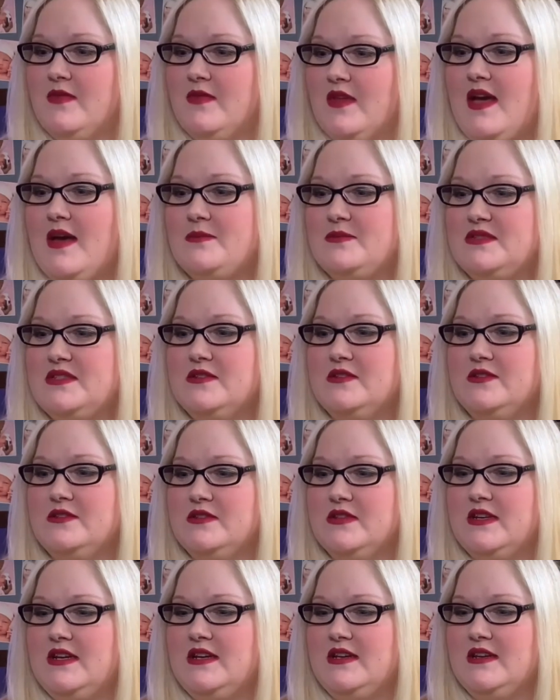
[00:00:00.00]

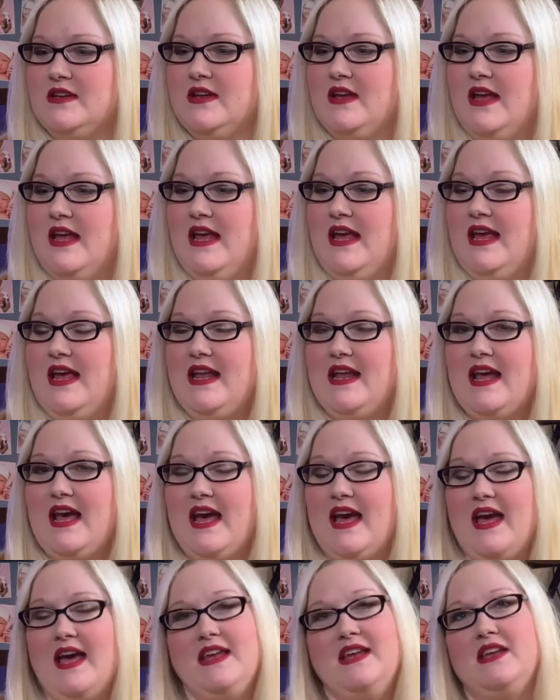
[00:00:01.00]
Absolutely. And,
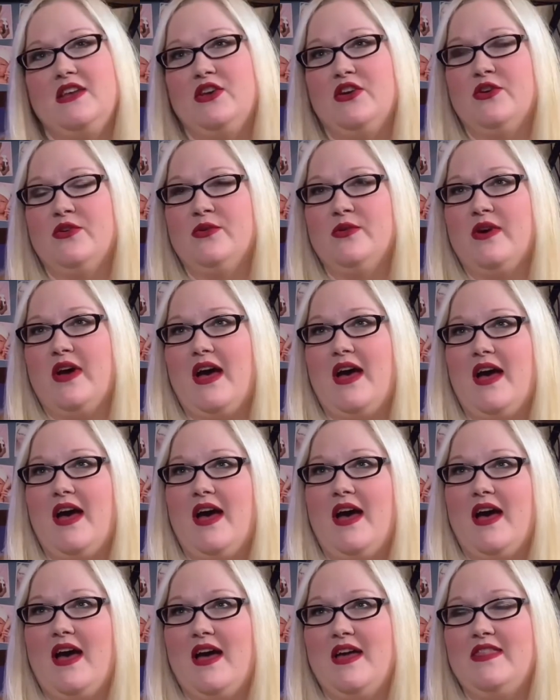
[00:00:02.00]
you know,
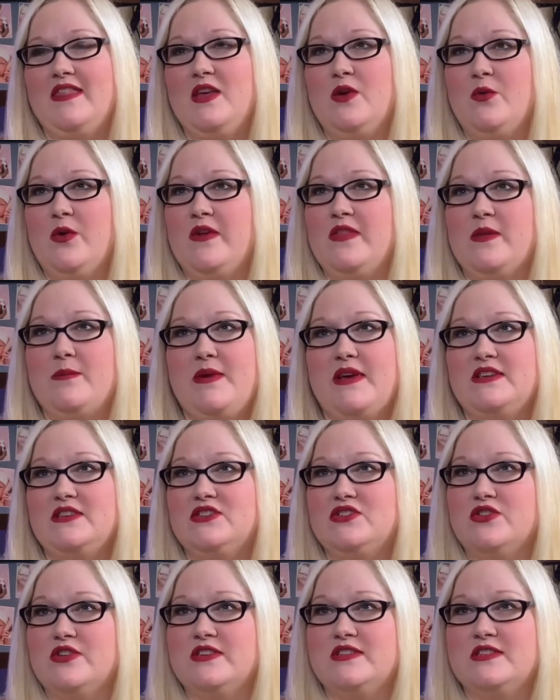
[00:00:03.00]
I think one of the
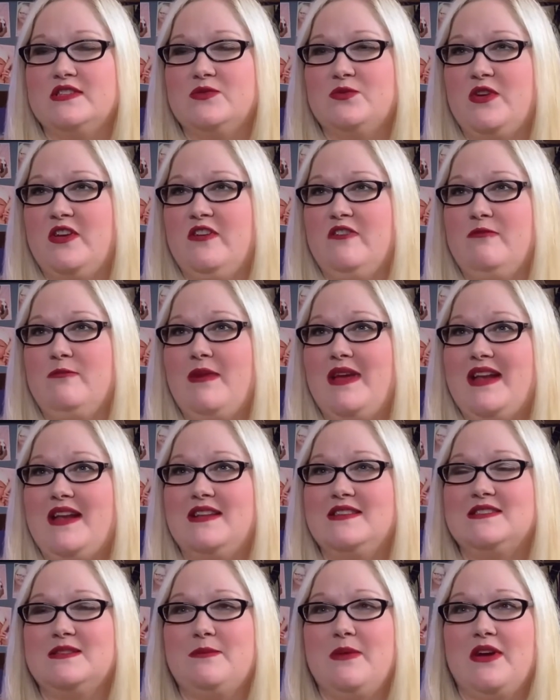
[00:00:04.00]
best choices we've made
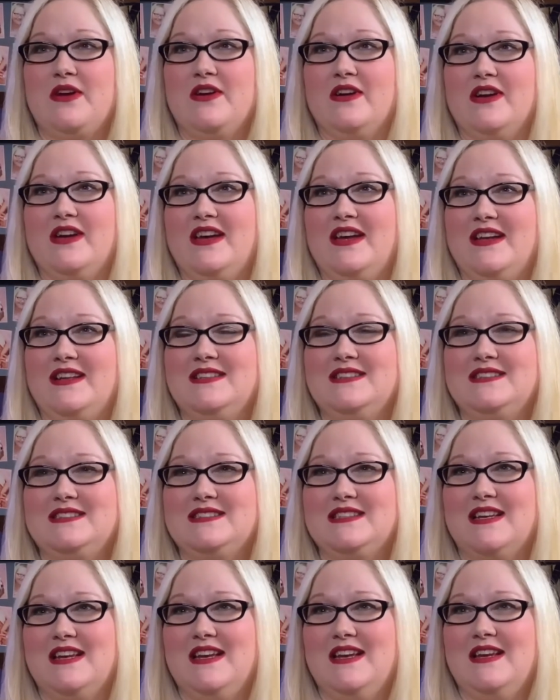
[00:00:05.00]
as
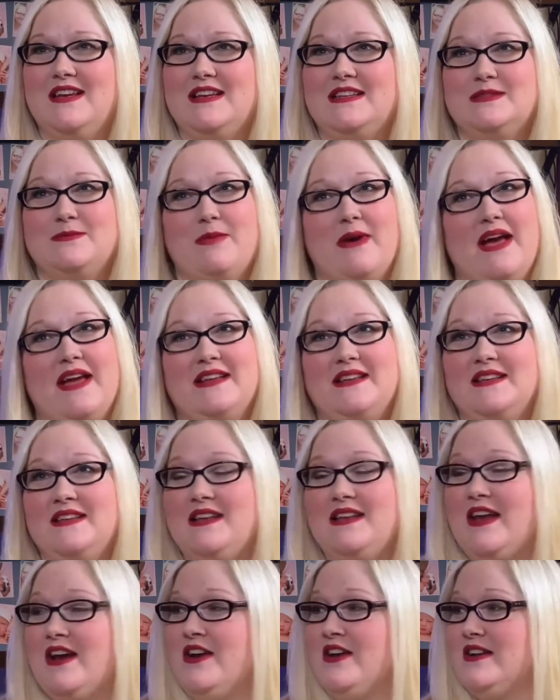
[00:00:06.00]
Americans is Biden and
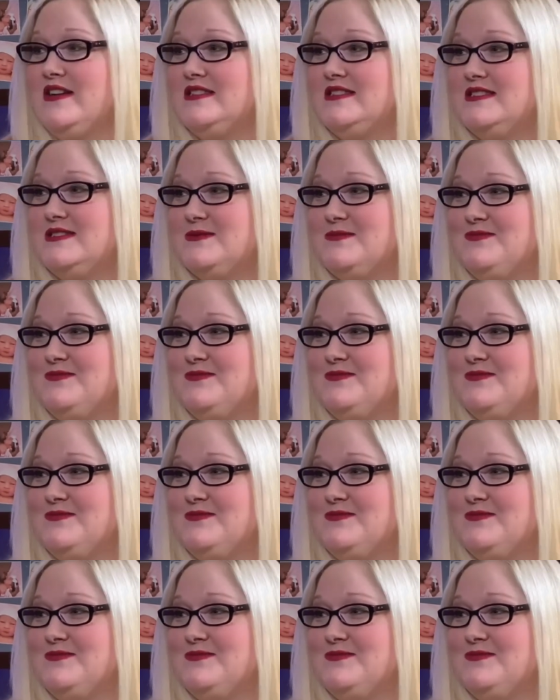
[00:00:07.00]
Harris.